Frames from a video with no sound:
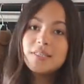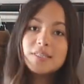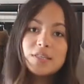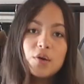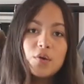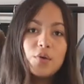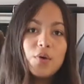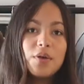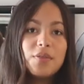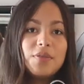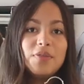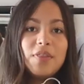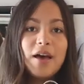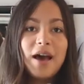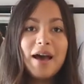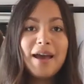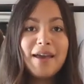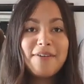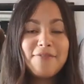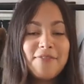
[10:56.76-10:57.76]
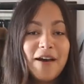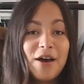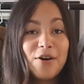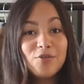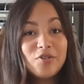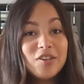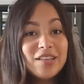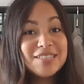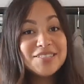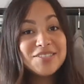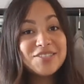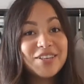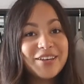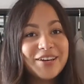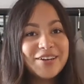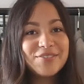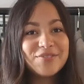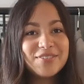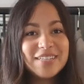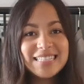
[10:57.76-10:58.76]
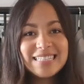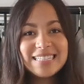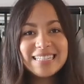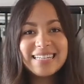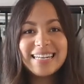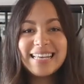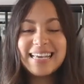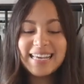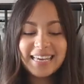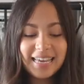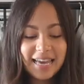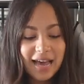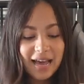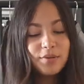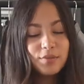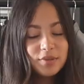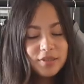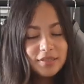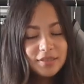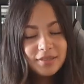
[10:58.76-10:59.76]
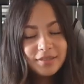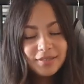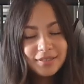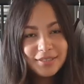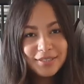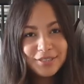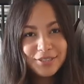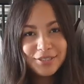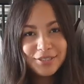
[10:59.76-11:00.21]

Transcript: So I found this skirt recently. I wasn't